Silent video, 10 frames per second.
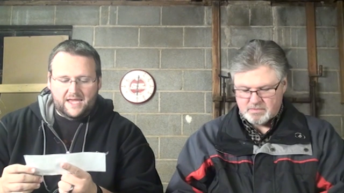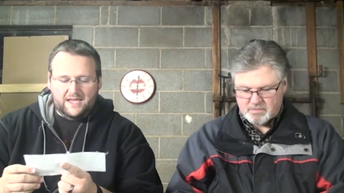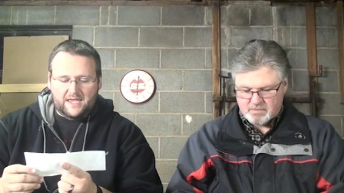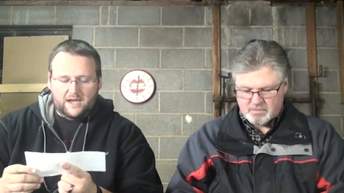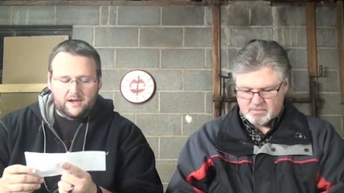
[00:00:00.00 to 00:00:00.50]

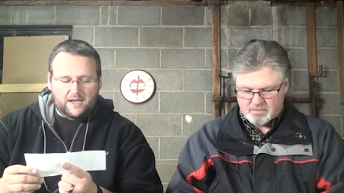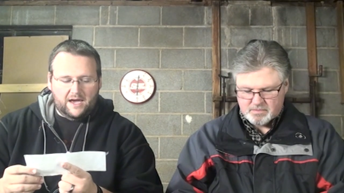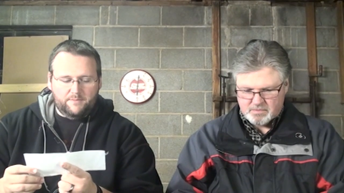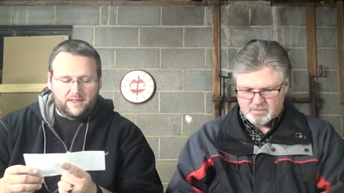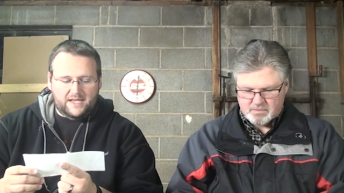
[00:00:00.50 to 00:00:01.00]
Speaker 1: Take care and
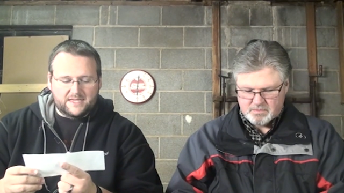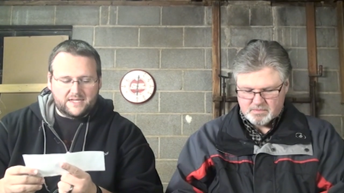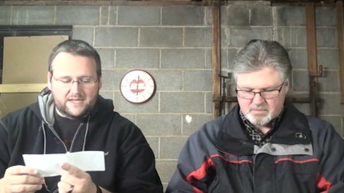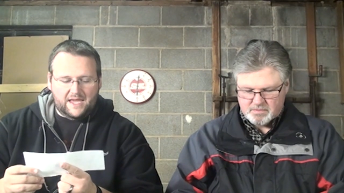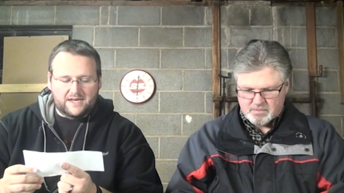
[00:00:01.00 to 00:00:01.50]
God
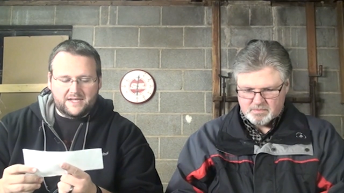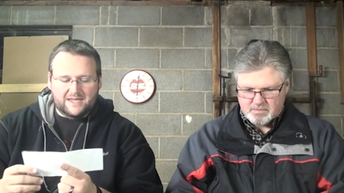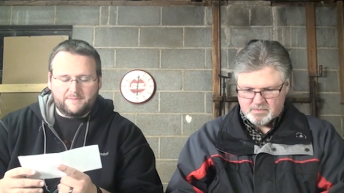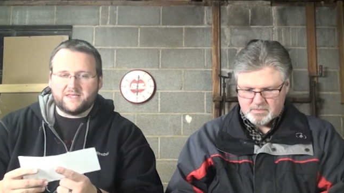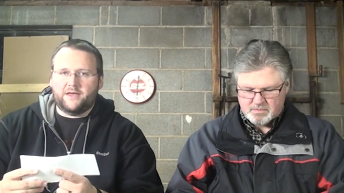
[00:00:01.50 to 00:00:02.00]
bless. Dan,
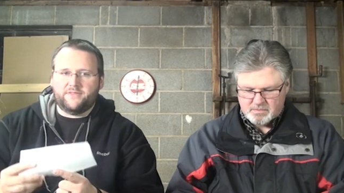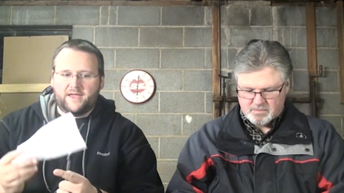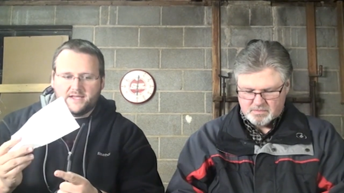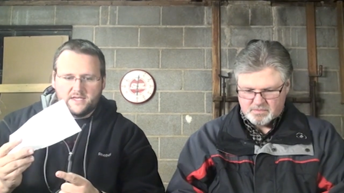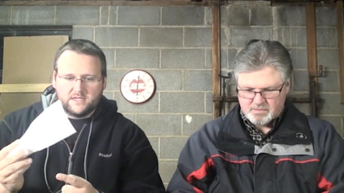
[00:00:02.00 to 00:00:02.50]
Deep South
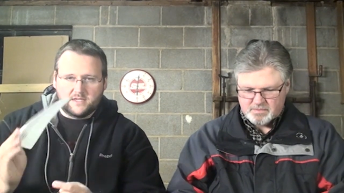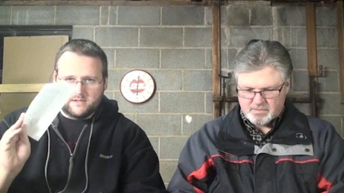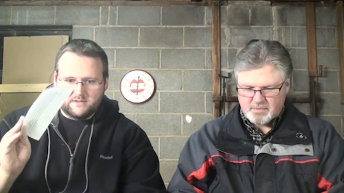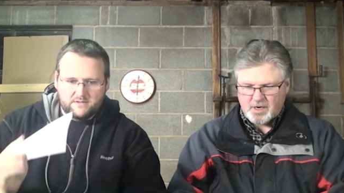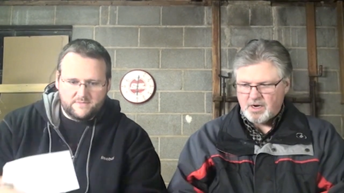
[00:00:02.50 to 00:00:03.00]
Texas.
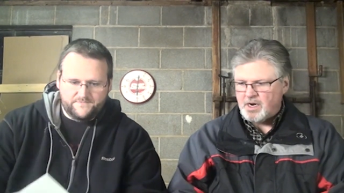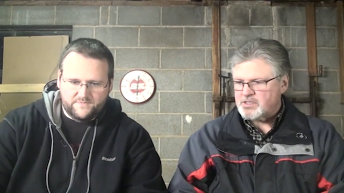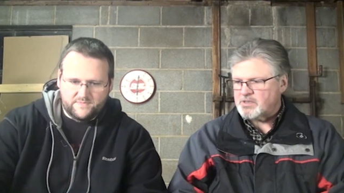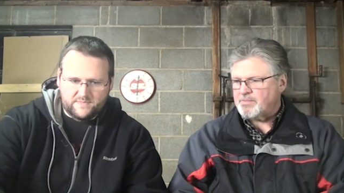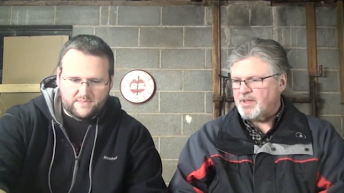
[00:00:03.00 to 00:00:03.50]

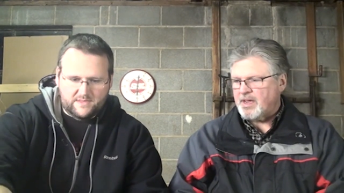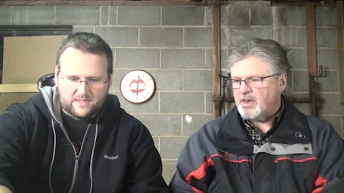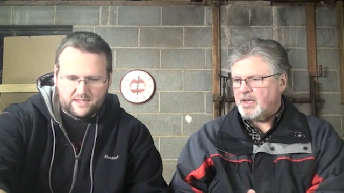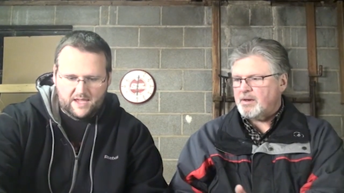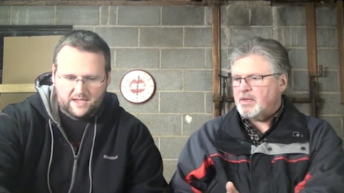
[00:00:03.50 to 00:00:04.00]
Speaker 2: Awesome. Thank
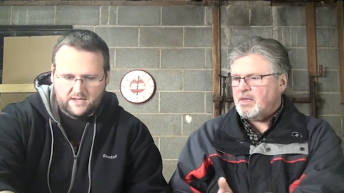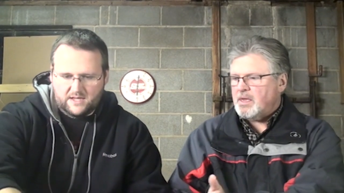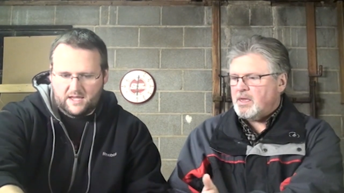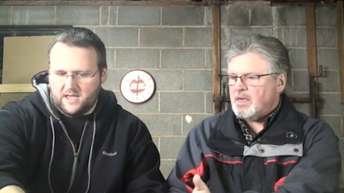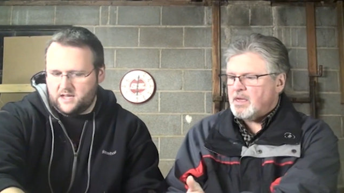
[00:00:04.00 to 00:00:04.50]
you, Dan. Thank you,
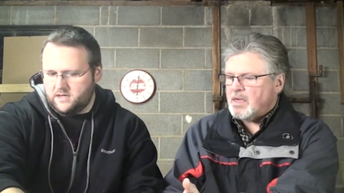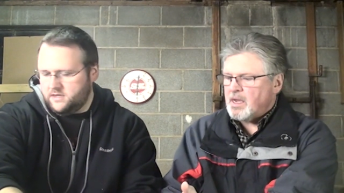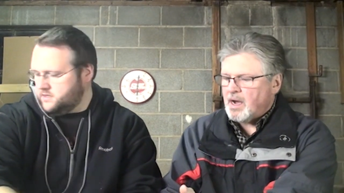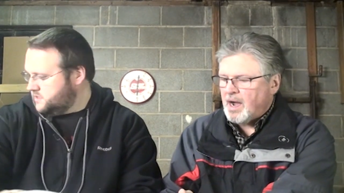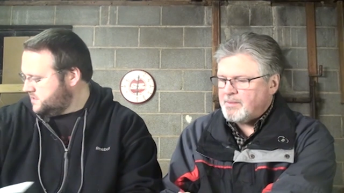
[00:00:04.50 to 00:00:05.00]
Dan.
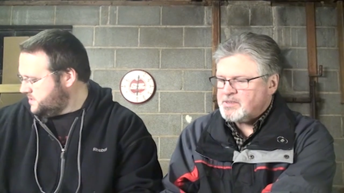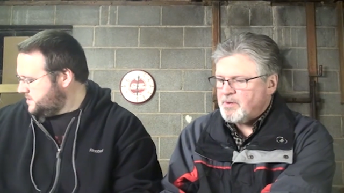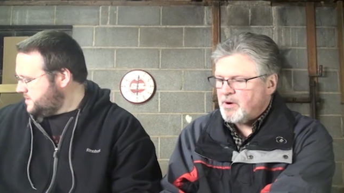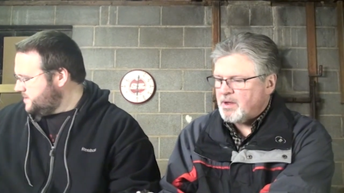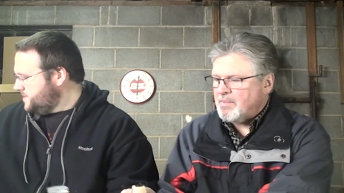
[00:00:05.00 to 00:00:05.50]
Uh, I'm
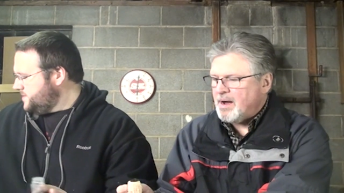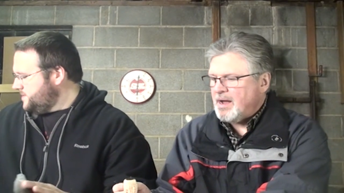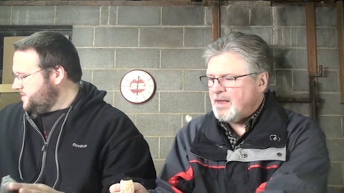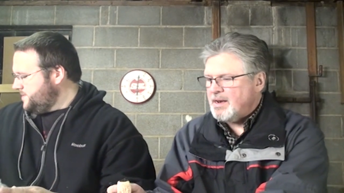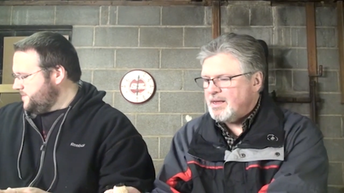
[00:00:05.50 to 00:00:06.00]
smoking
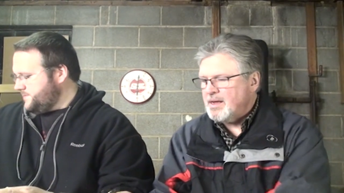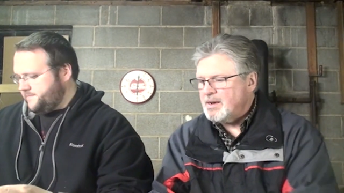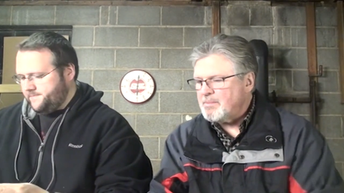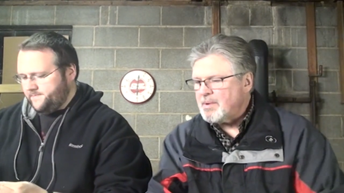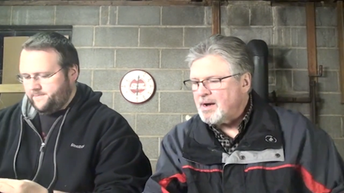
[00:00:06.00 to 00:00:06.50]
mine
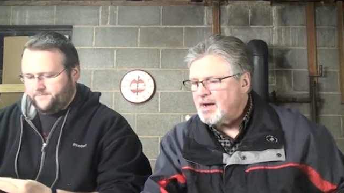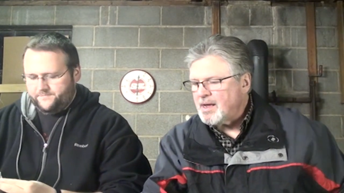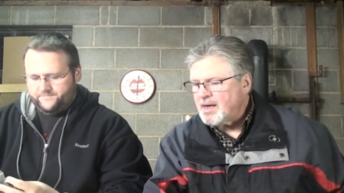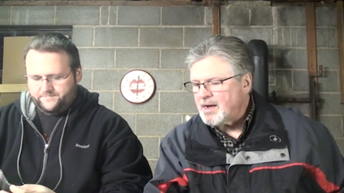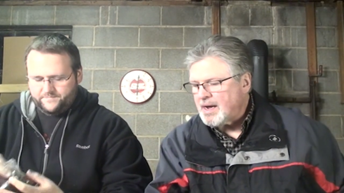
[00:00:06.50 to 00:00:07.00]
in
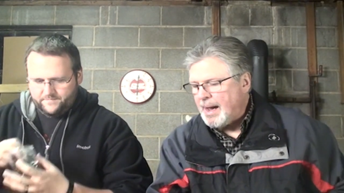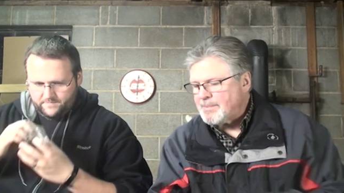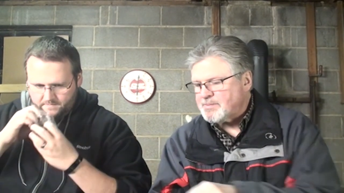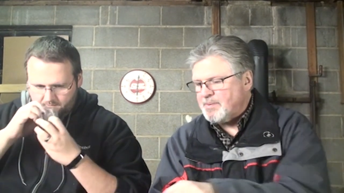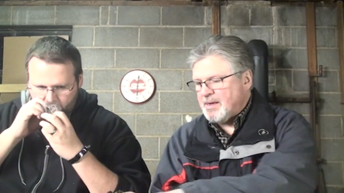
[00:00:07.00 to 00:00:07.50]
my uh,
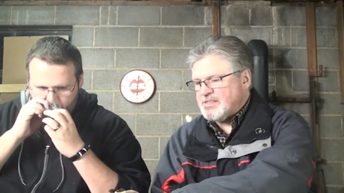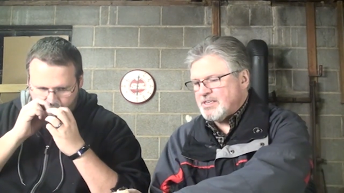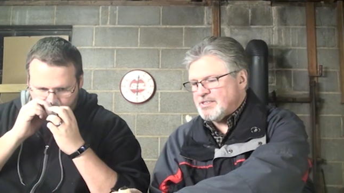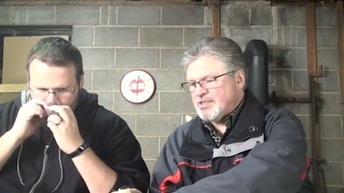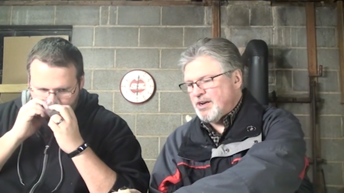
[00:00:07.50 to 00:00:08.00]
Cobsby
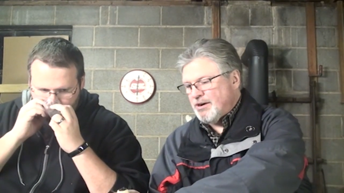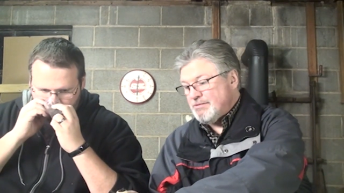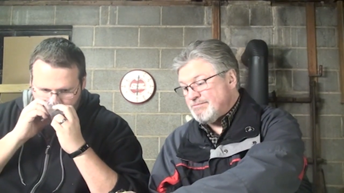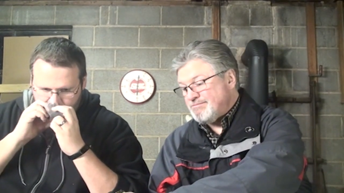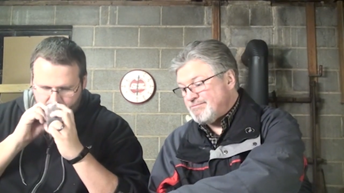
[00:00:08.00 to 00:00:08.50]
since, you
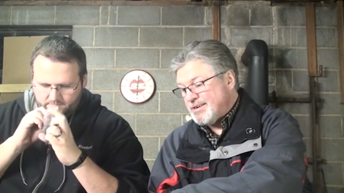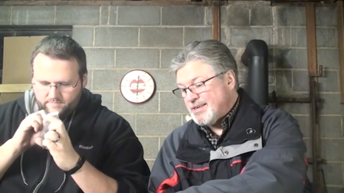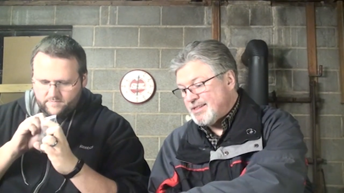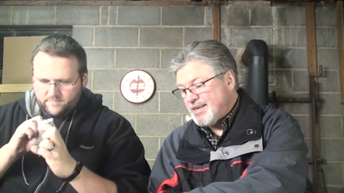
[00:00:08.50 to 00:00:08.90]
know, we did